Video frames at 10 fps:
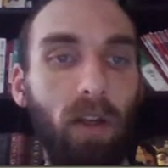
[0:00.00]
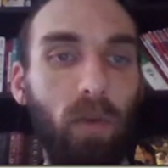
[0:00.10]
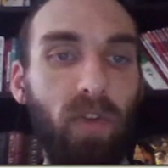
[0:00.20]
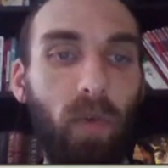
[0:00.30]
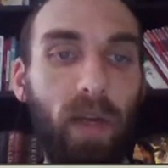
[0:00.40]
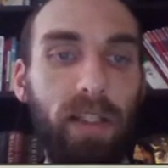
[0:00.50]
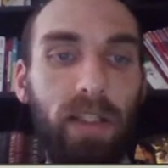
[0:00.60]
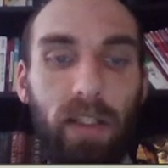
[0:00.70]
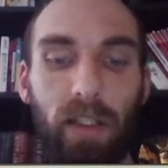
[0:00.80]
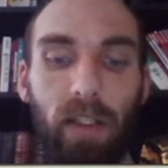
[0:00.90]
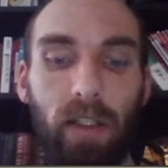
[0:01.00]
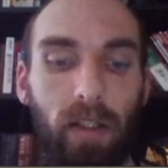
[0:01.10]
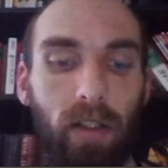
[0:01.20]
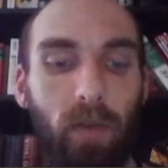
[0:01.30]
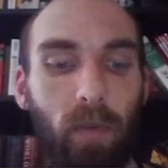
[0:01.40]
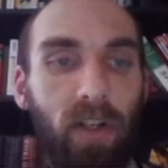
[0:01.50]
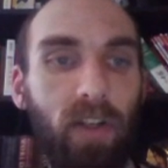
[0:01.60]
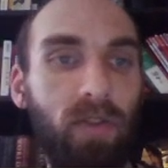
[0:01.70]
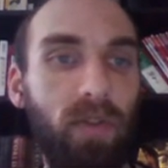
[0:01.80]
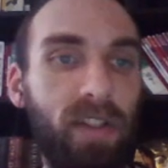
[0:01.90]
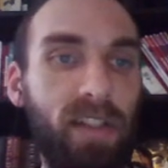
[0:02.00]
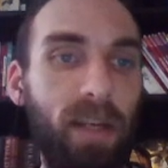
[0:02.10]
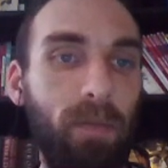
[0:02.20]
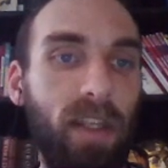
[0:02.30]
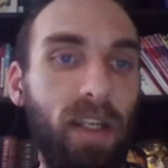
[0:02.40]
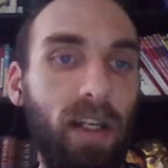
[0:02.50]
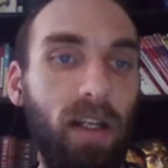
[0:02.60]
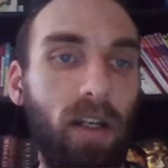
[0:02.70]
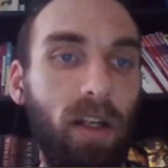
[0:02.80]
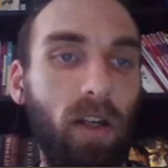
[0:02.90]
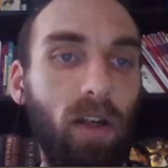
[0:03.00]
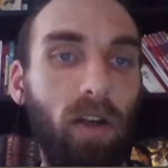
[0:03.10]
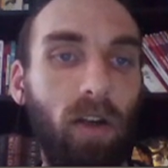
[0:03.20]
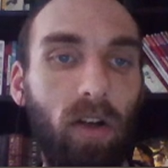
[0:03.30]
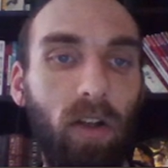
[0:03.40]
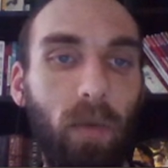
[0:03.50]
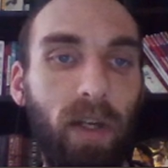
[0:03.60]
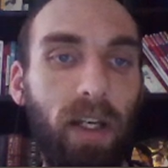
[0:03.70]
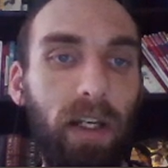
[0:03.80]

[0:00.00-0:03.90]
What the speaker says: Great. And we're gonna do the same thing all the way